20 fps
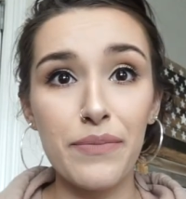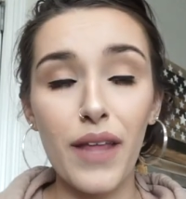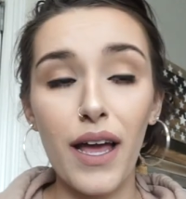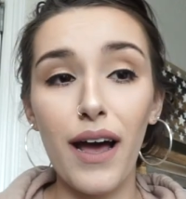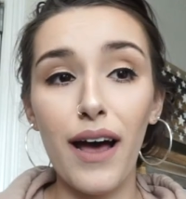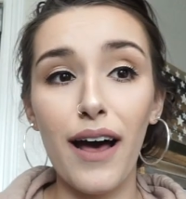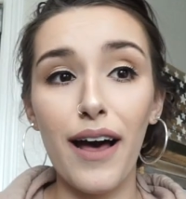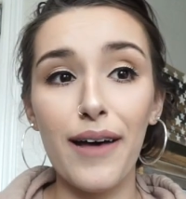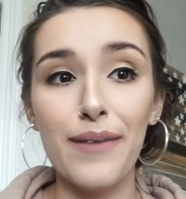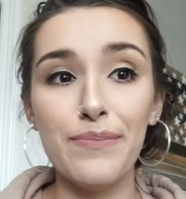
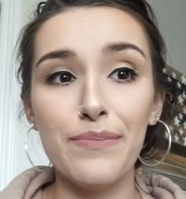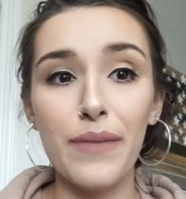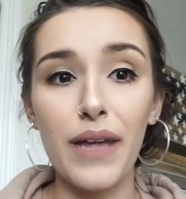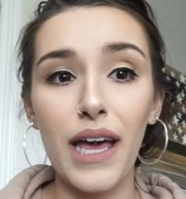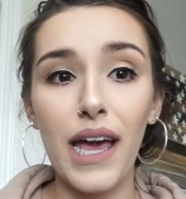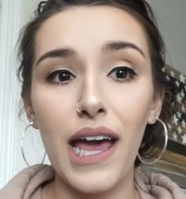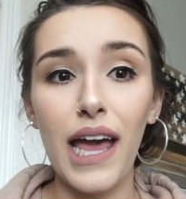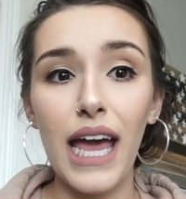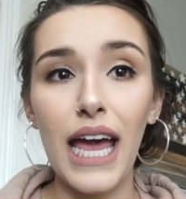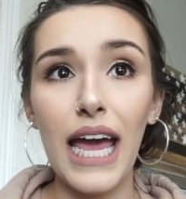Um,
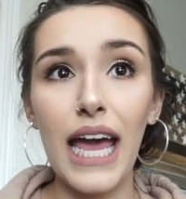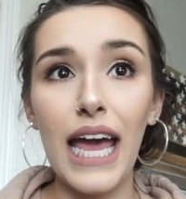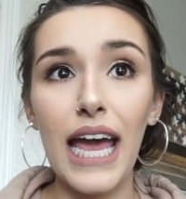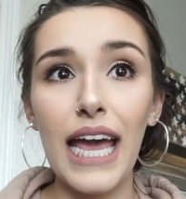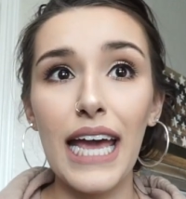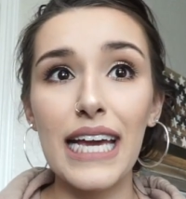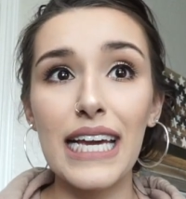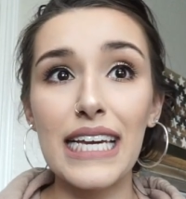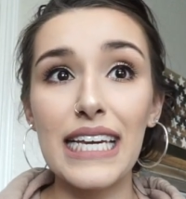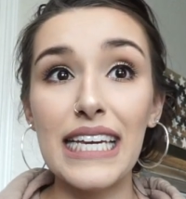
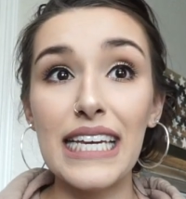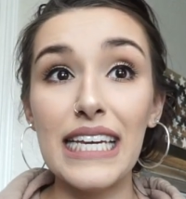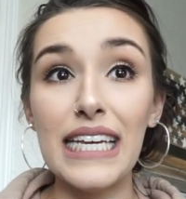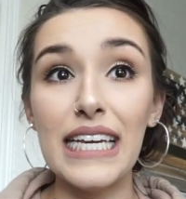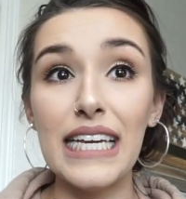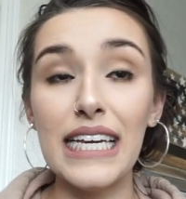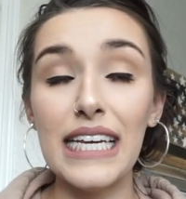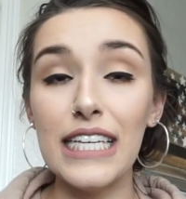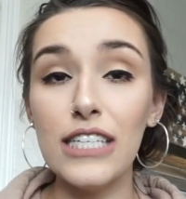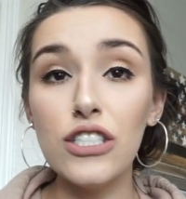he
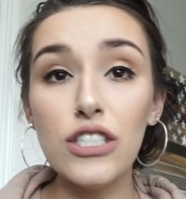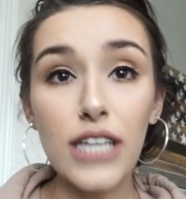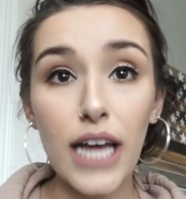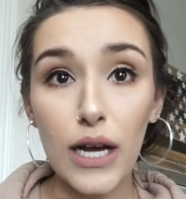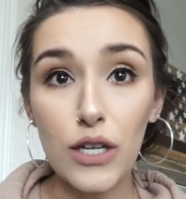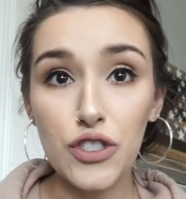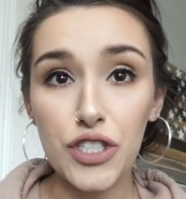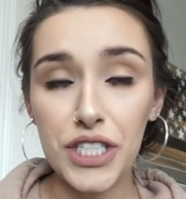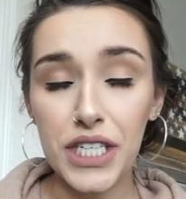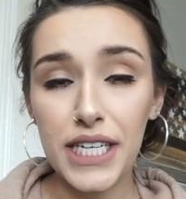is
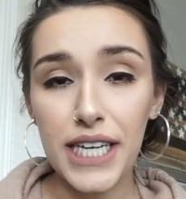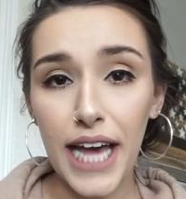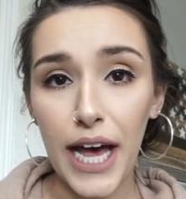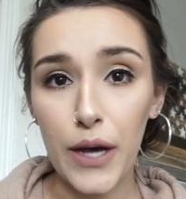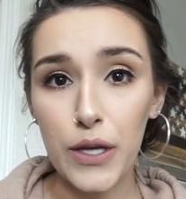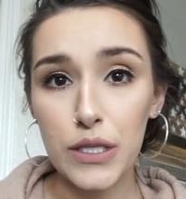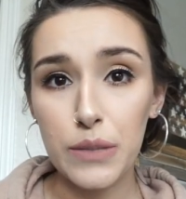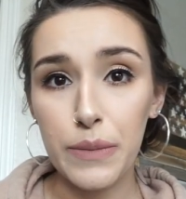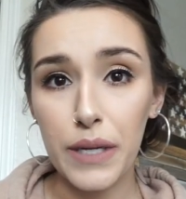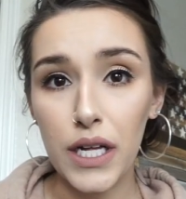now drinking
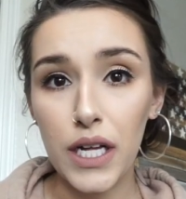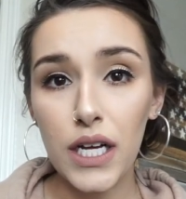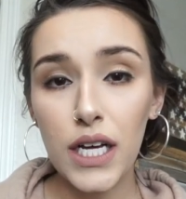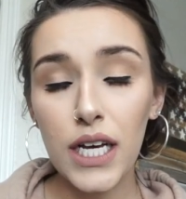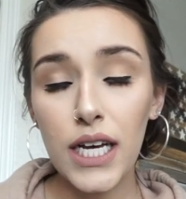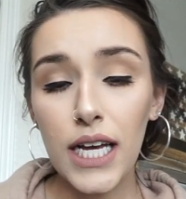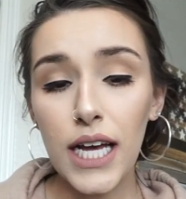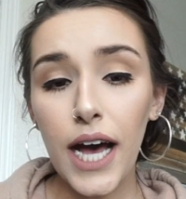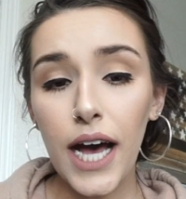cow's milk,